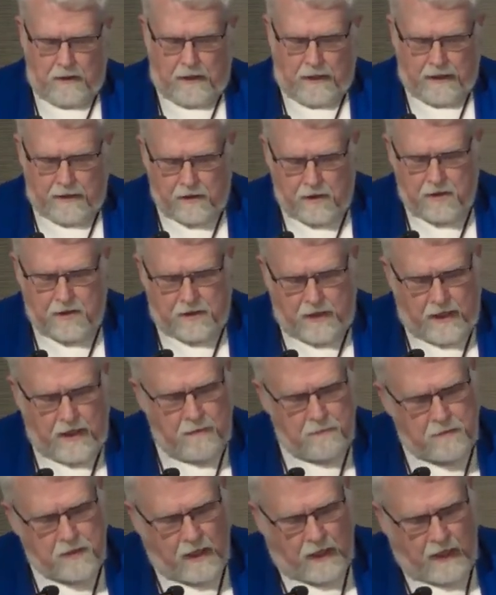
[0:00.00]
At the
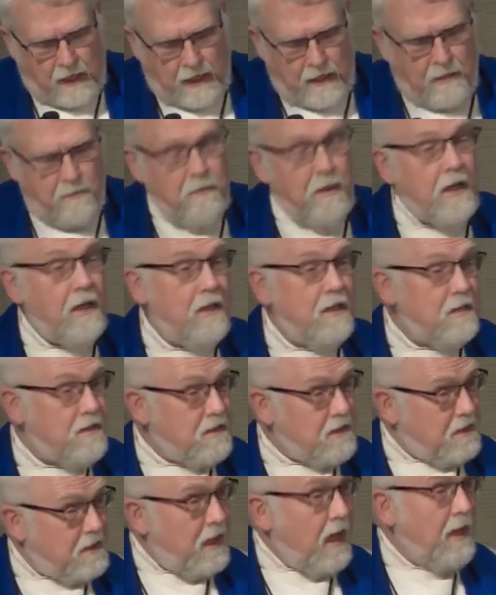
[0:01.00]
same time, it is
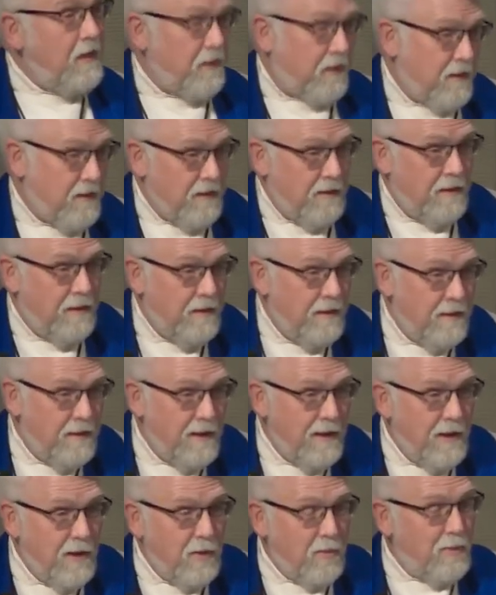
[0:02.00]
subtle,
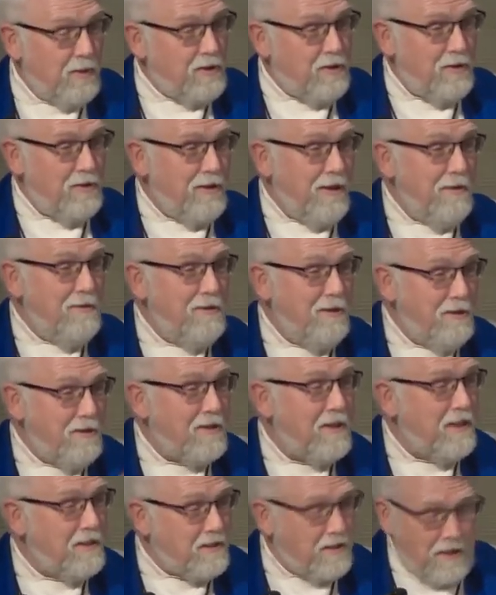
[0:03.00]
which you don't
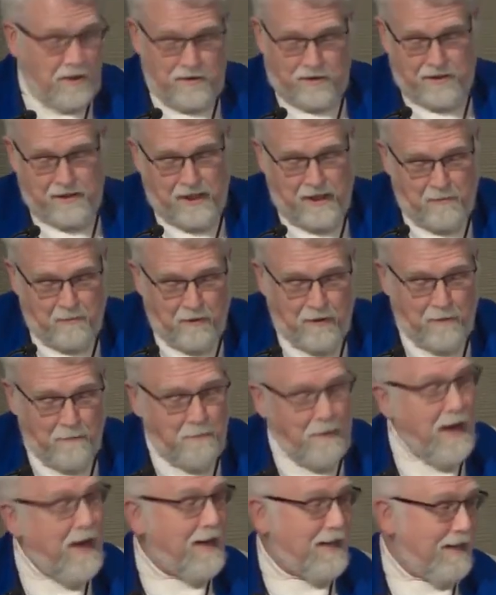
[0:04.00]
usually associate with
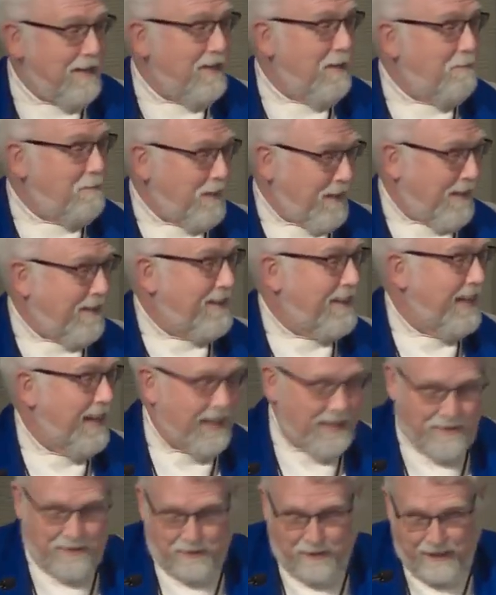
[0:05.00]
apocalyptic
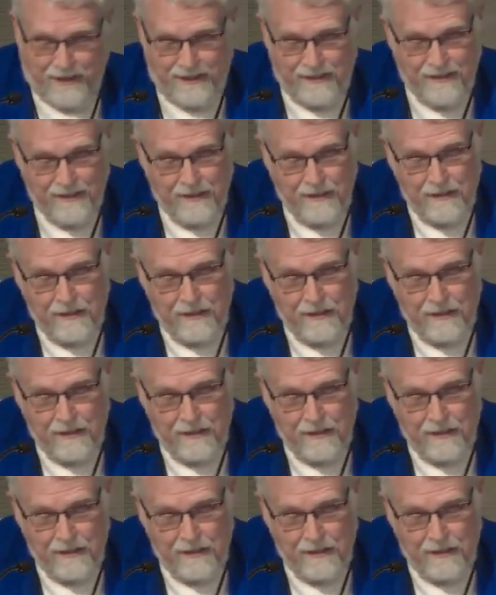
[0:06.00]
things, right?